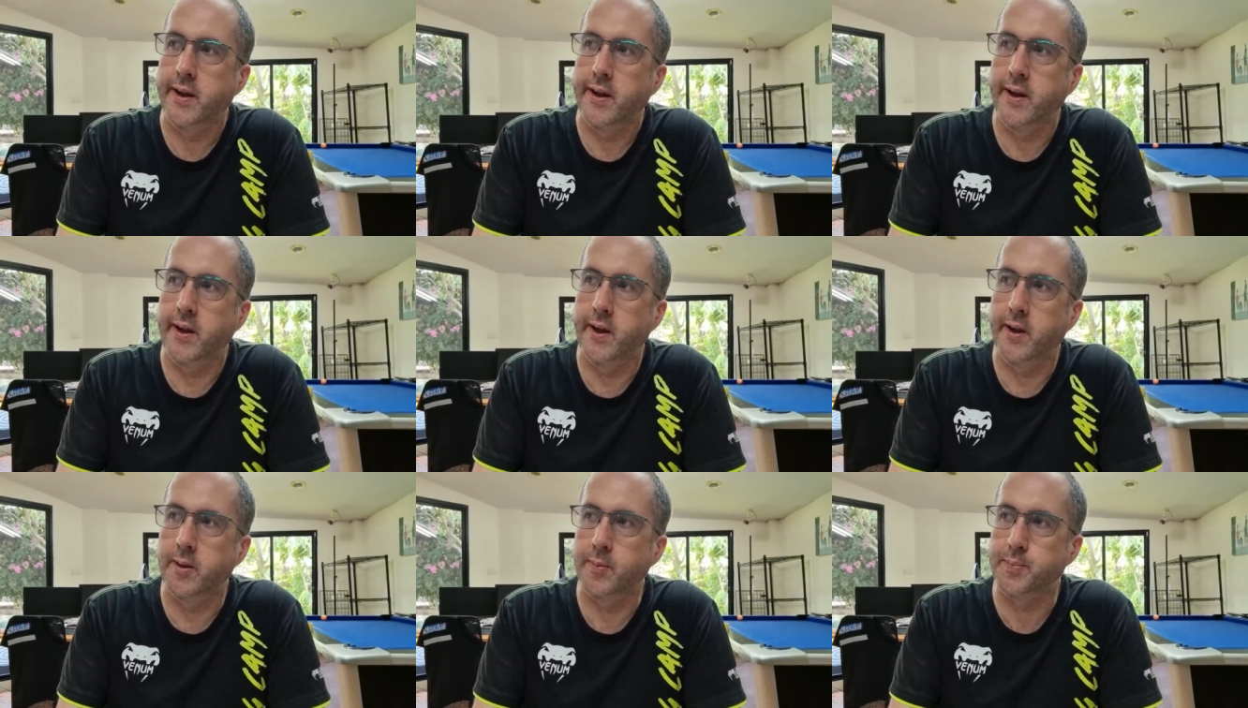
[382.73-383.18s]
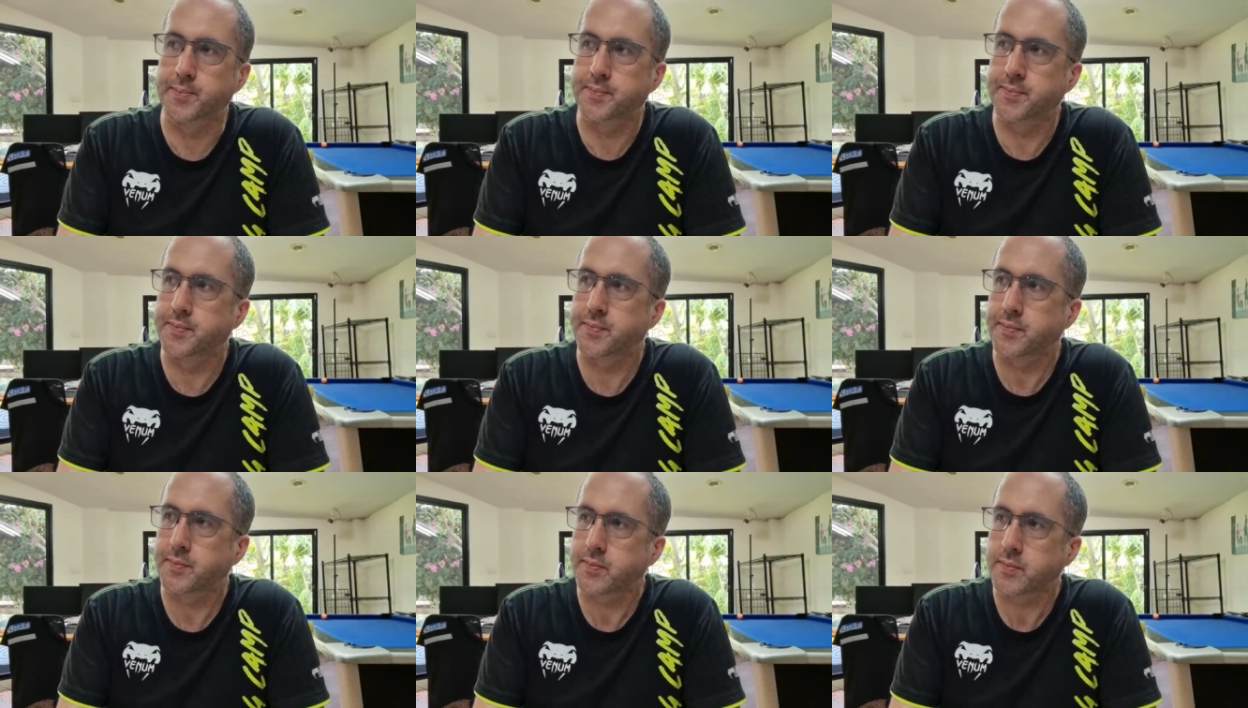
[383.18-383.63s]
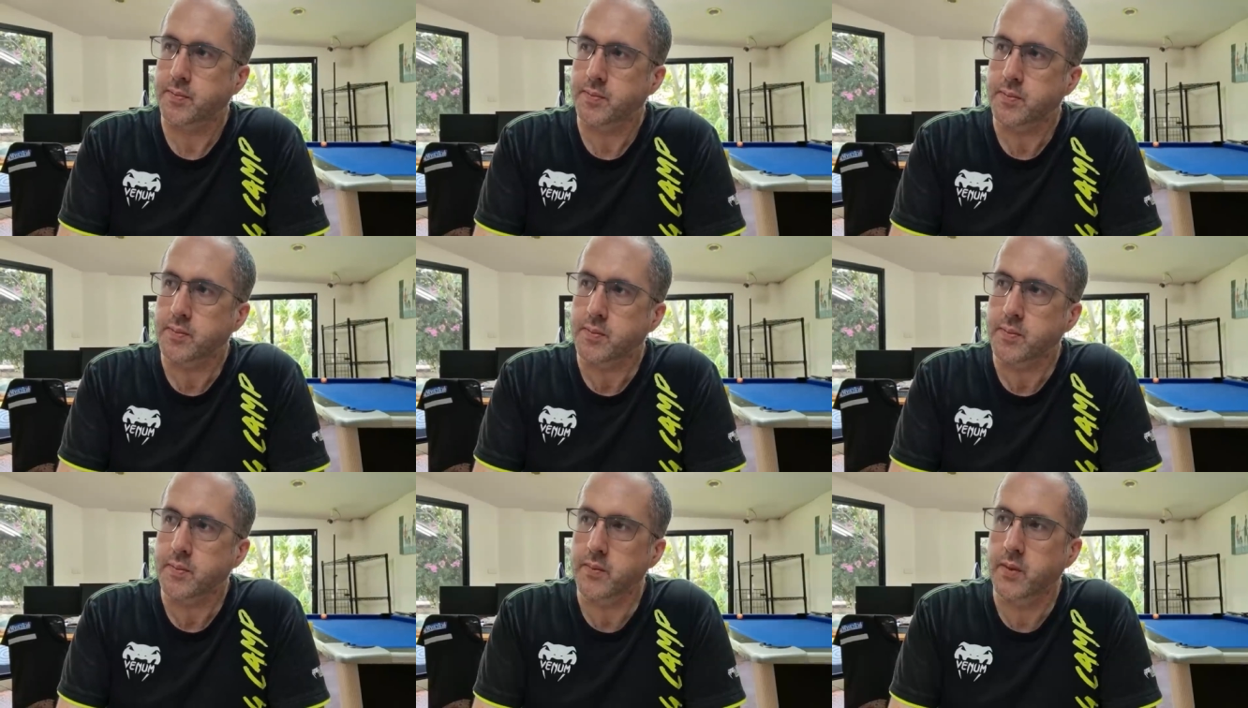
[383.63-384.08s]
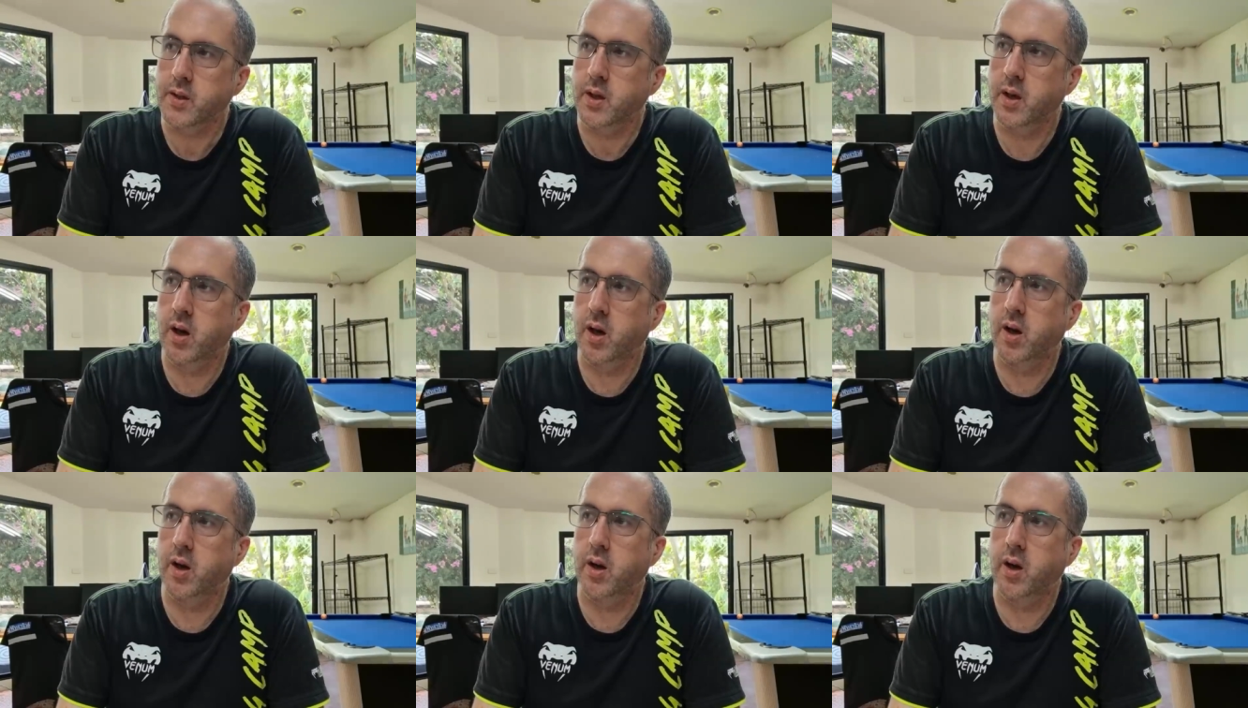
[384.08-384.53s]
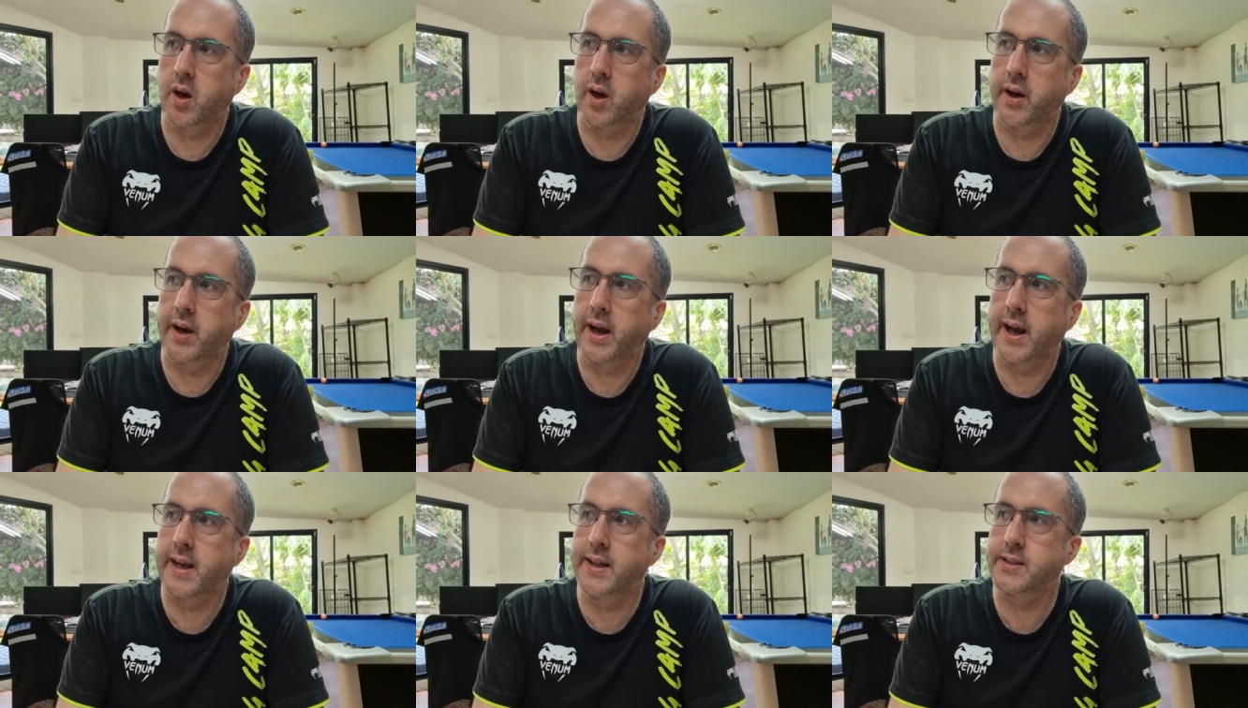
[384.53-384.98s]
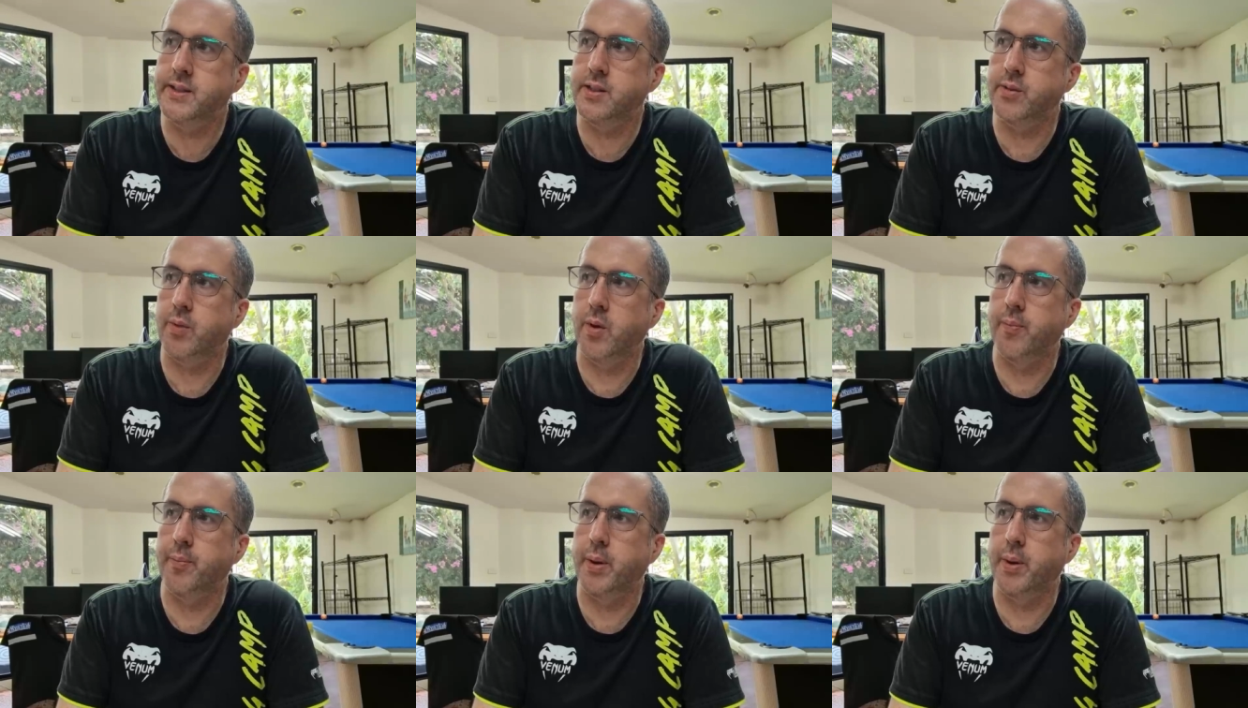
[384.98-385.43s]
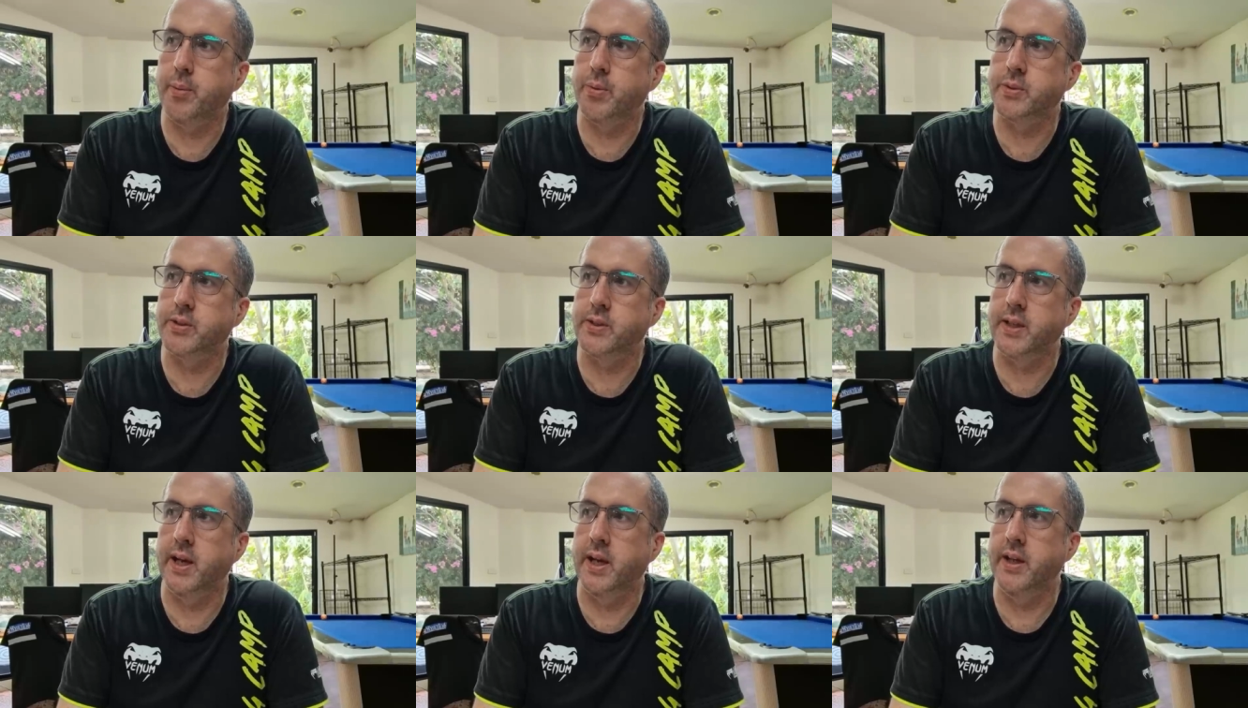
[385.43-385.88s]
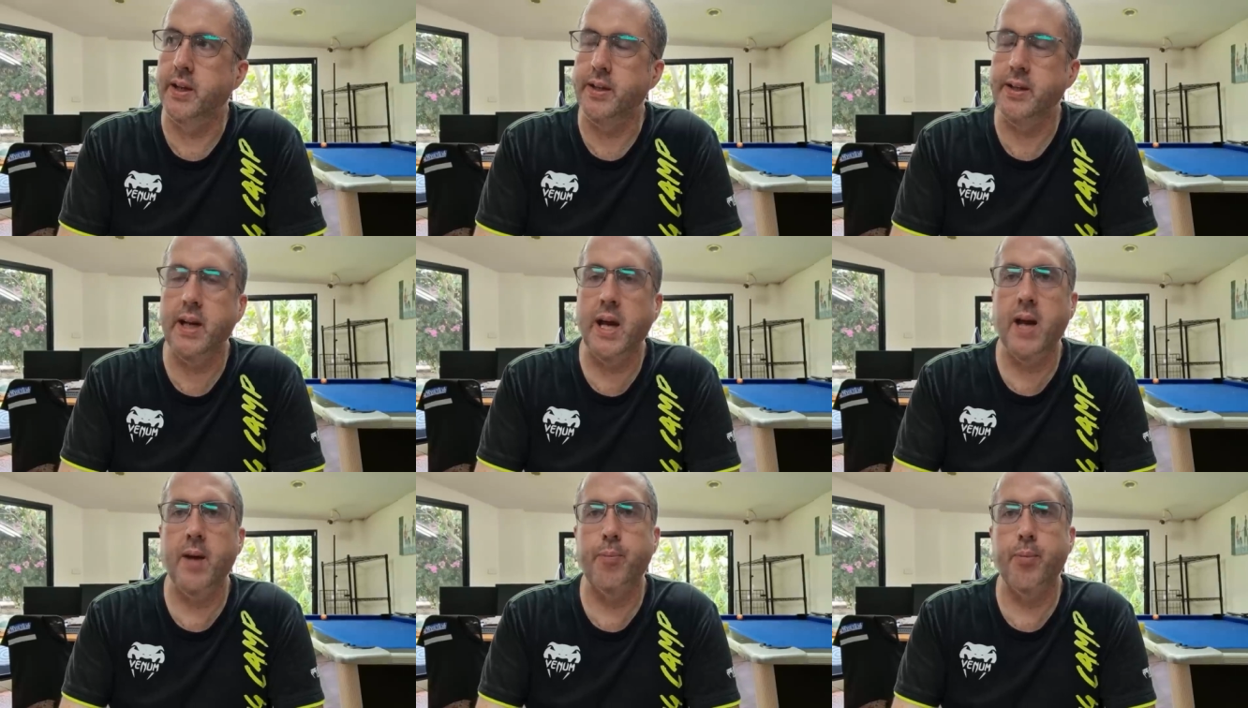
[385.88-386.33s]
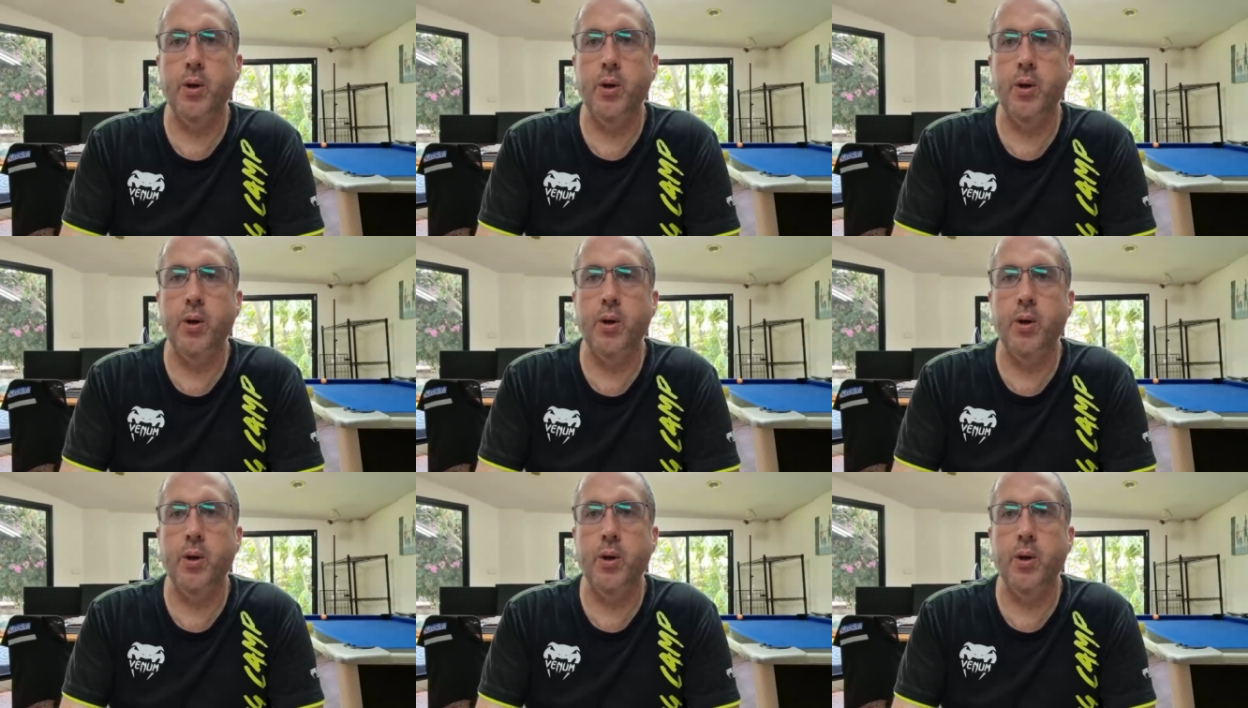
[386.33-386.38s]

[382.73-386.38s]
I hate it when people say, yeah,